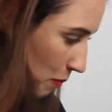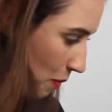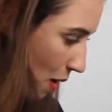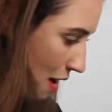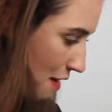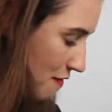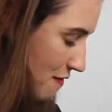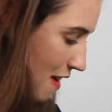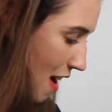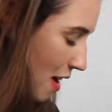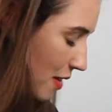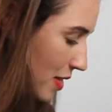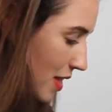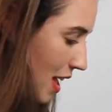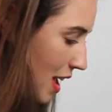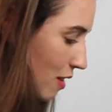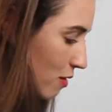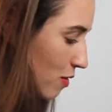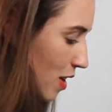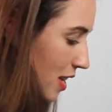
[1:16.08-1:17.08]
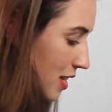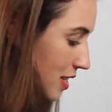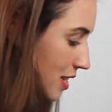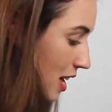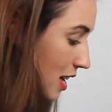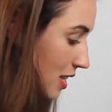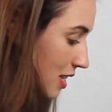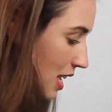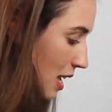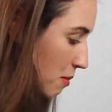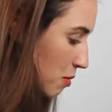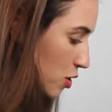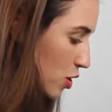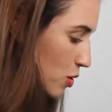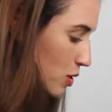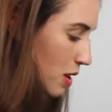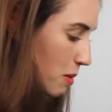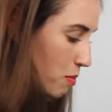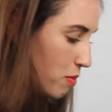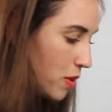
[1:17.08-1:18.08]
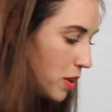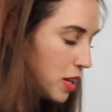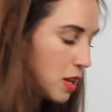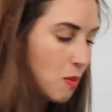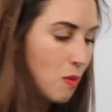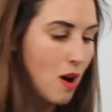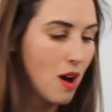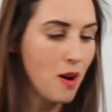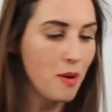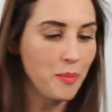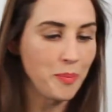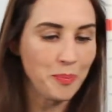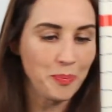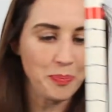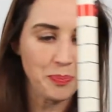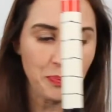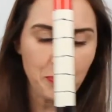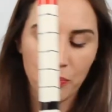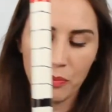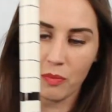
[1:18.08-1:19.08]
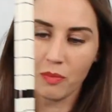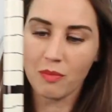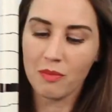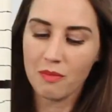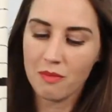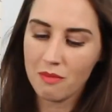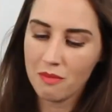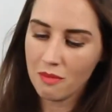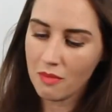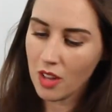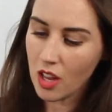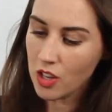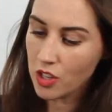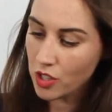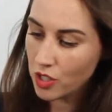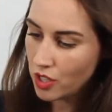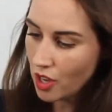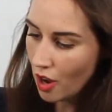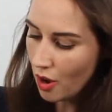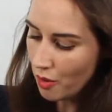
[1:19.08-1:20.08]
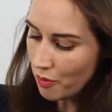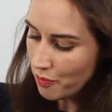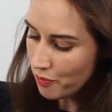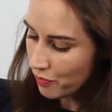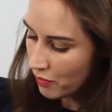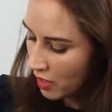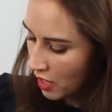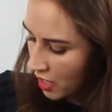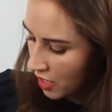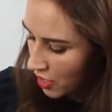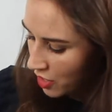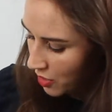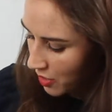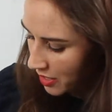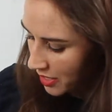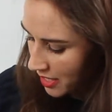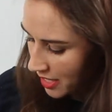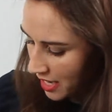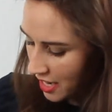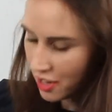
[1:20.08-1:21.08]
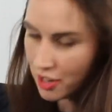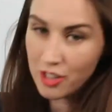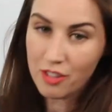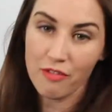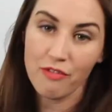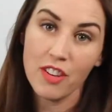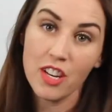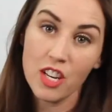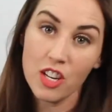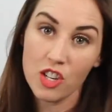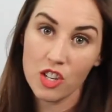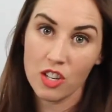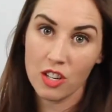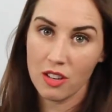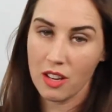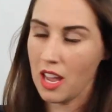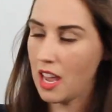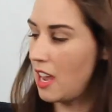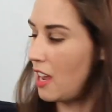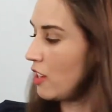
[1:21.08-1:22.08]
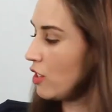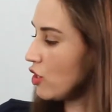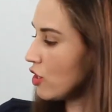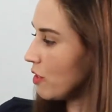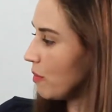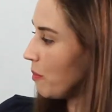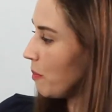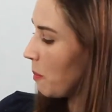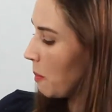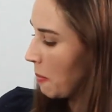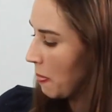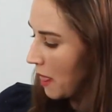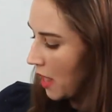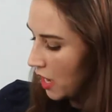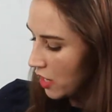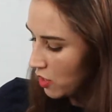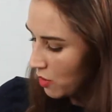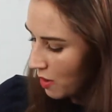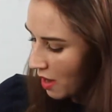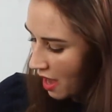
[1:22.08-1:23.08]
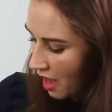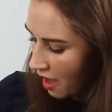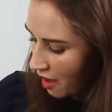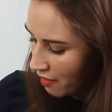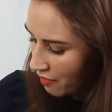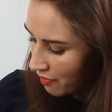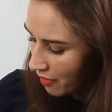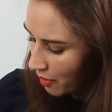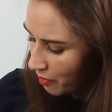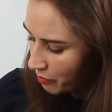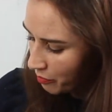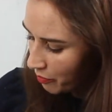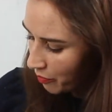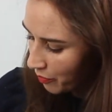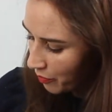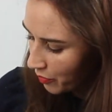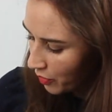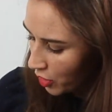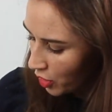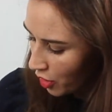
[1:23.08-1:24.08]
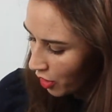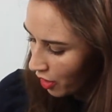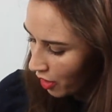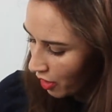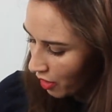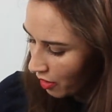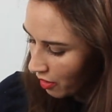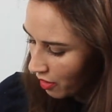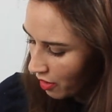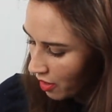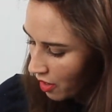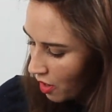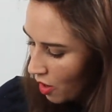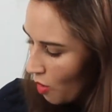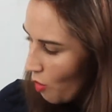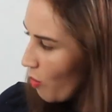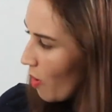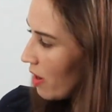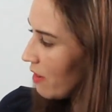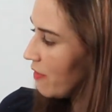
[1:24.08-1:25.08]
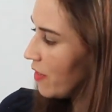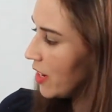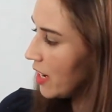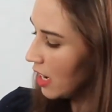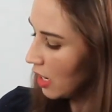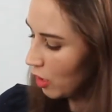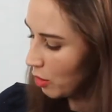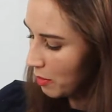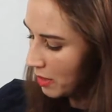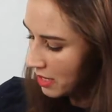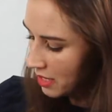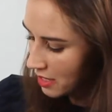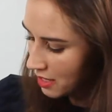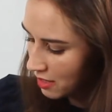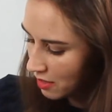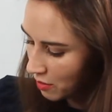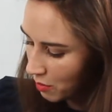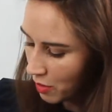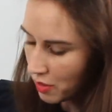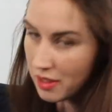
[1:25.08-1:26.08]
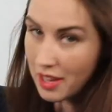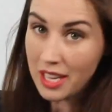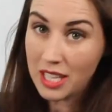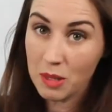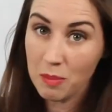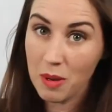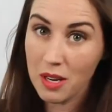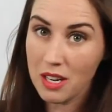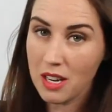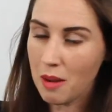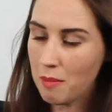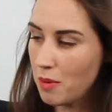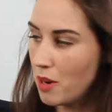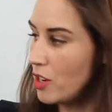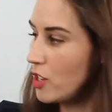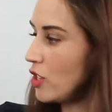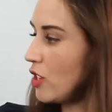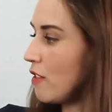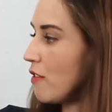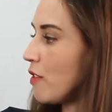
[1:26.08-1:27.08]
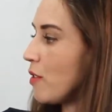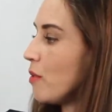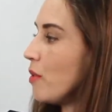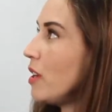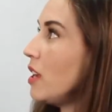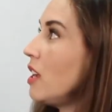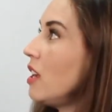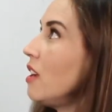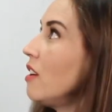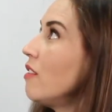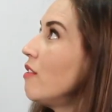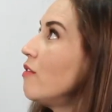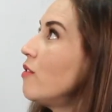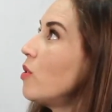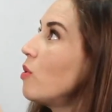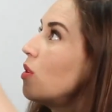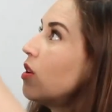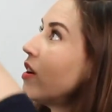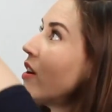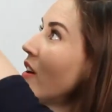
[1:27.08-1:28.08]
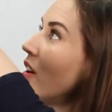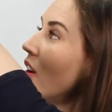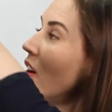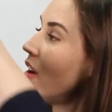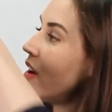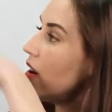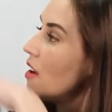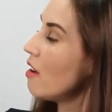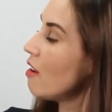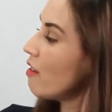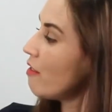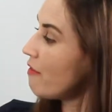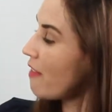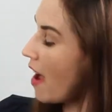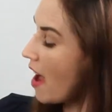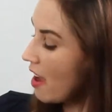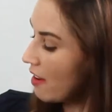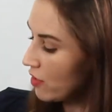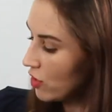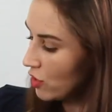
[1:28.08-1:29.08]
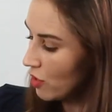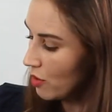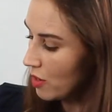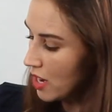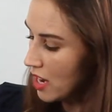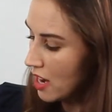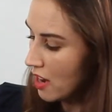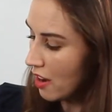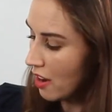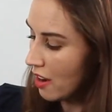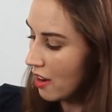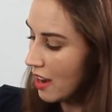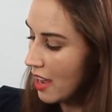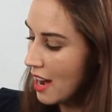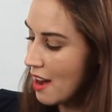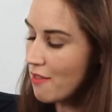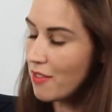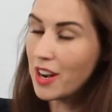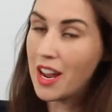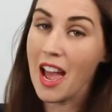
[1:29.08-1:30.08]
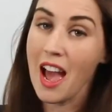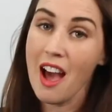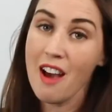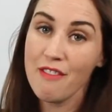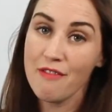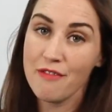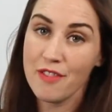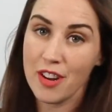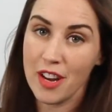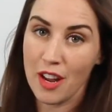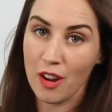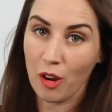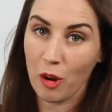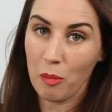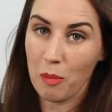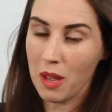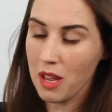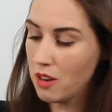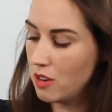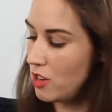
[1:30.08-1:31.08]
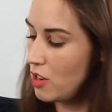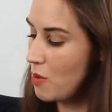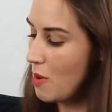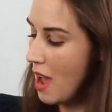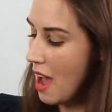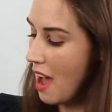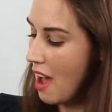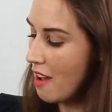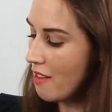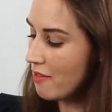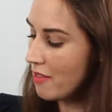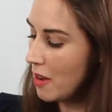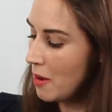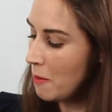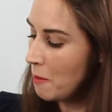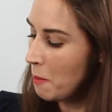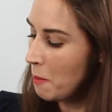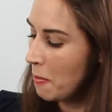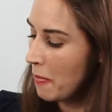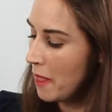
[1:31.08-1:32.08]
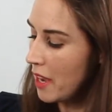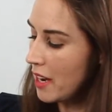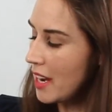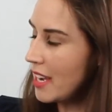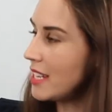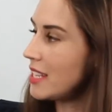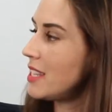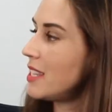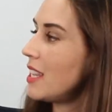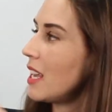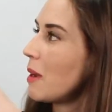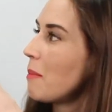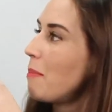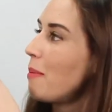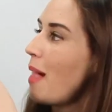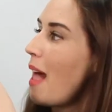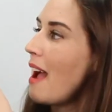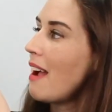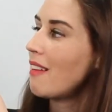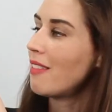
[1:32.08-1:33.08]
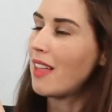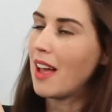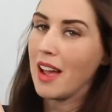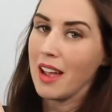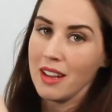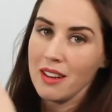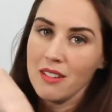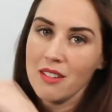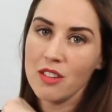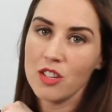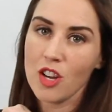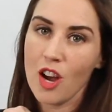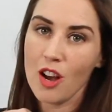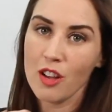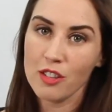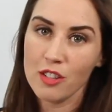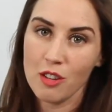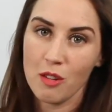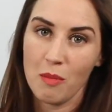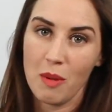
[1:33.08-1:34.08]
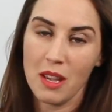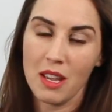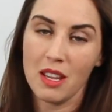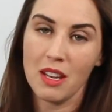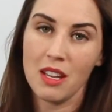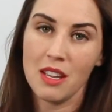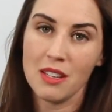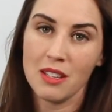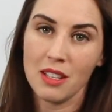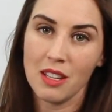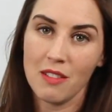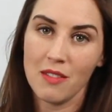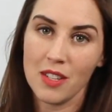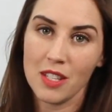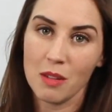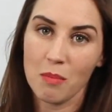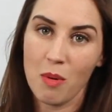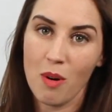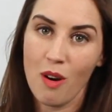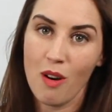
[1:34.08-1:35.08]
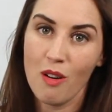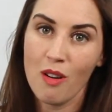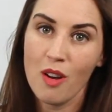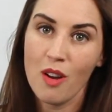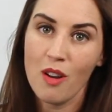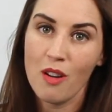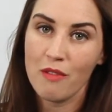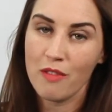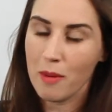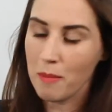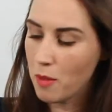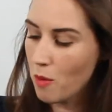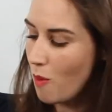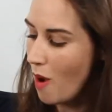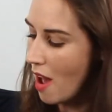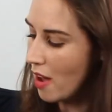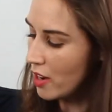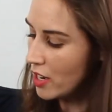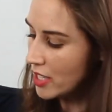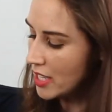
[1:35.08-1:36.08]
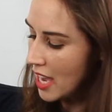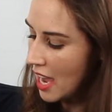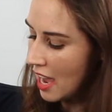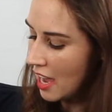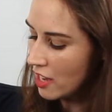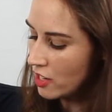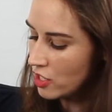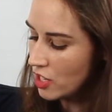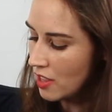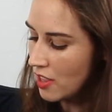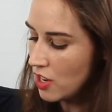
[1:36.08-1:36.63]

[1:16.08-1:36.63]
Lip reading: I found that red duct tape shows up really well. So you can see here's a finished gauge, and you have your 1-foot increments with nice big numbers. So you have 3, 4, 5 shown here. At every 1/2-foot increment, you have a nice thick black line to also make it easily visible from the water's edge.